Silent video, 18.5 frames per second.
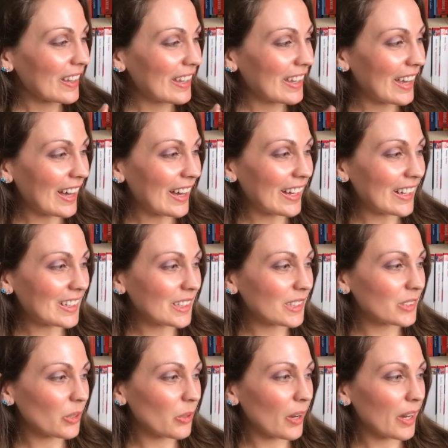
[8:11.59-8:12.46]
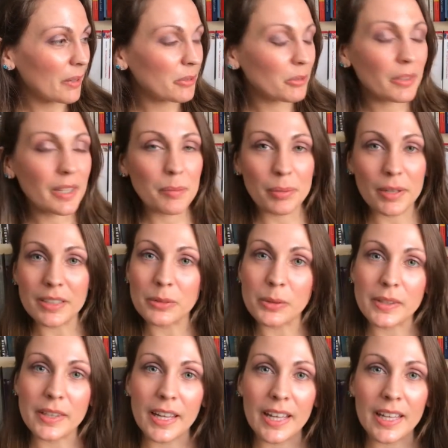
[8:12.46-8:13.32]
yeah so i was really impressed
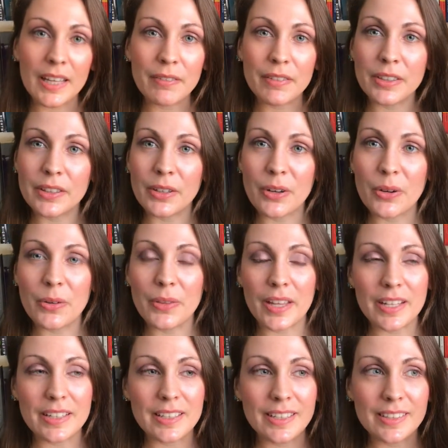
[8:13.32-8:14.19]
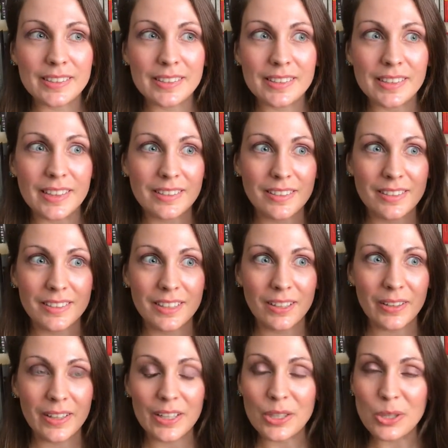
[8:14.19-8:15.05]
with that even though that isn't
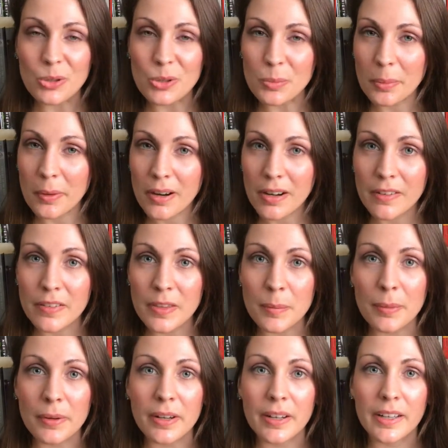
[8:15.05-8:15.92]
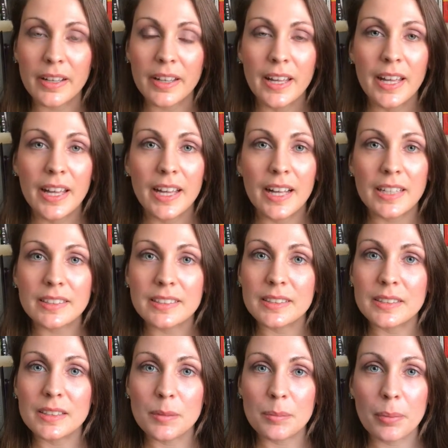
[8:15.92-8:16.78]
necessarily a huge part of the book
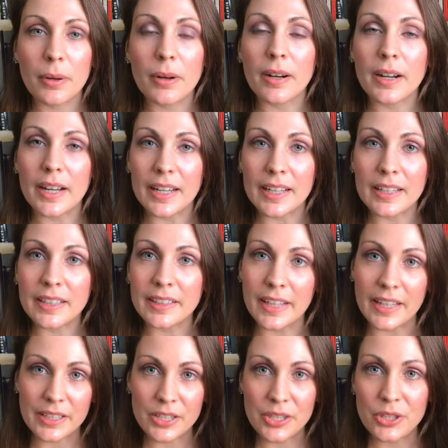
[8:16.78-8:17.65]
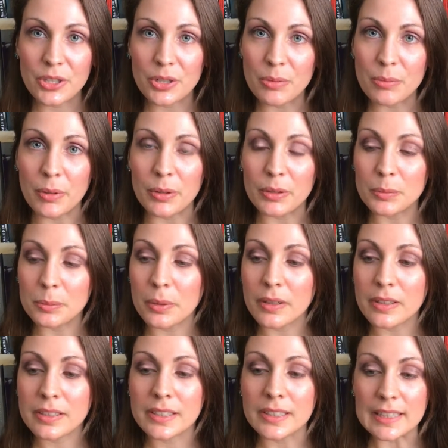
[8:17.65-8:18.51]
it's the part i connected to most
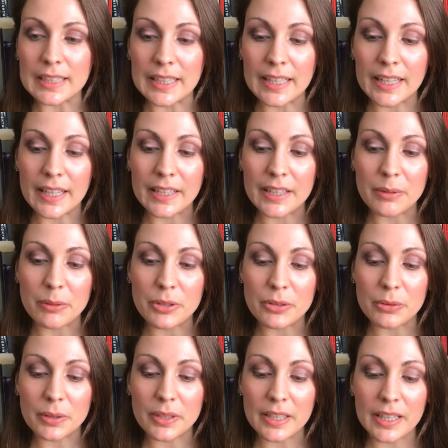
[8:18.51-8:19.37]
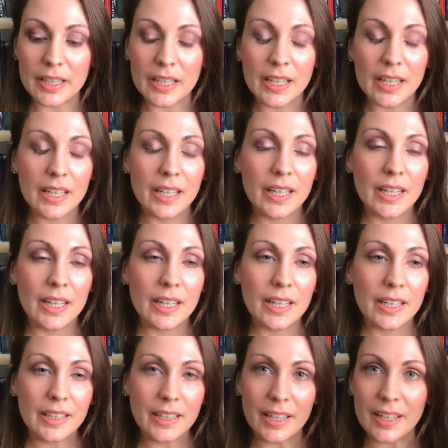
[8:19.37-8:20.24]
personally and it was really
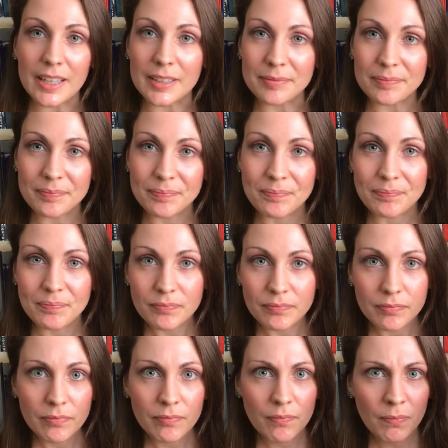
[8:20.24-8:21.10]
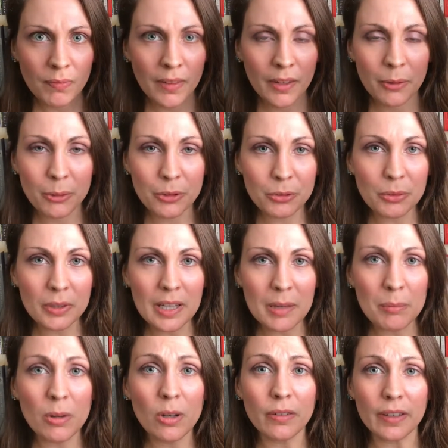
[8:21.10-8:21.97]
yeah it was
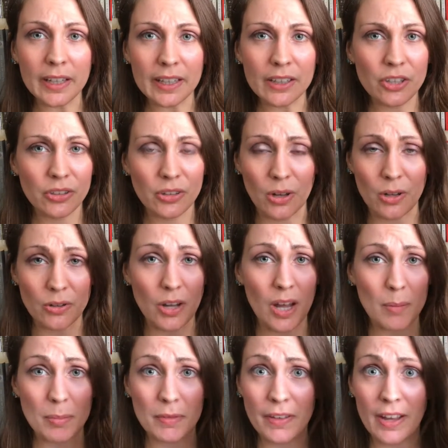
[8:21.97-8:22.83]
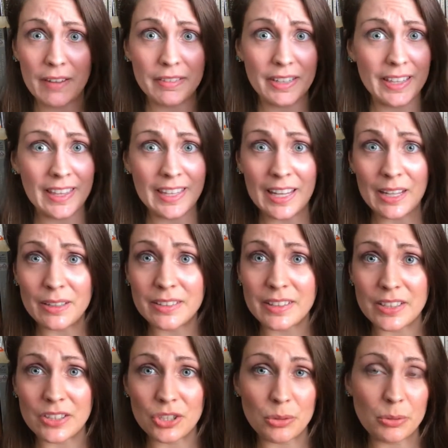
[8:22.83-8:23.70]
really moving just on top of everything else
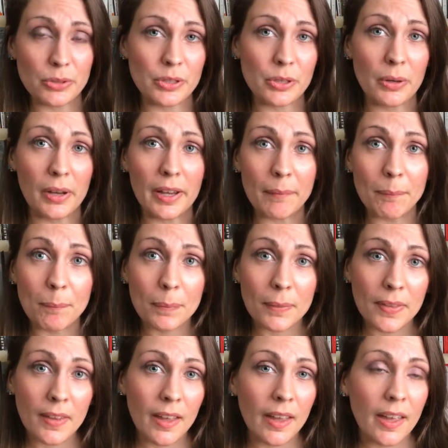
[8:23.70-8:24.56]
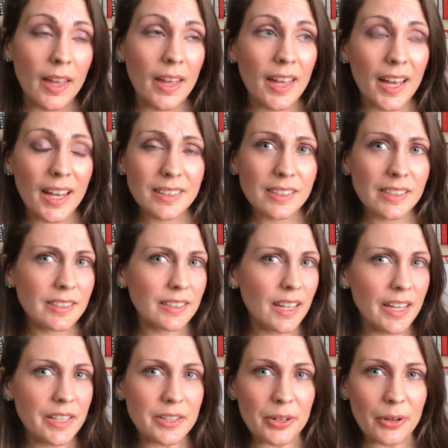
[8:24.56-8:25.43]
that she was doing as a
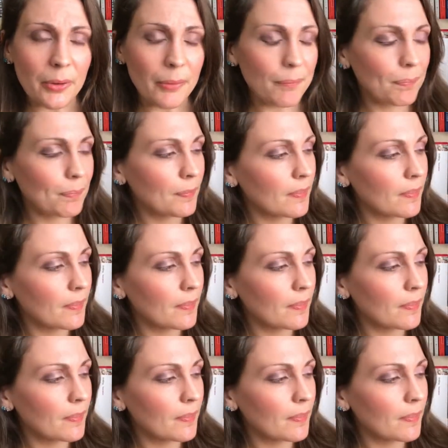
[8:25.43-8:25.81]
side note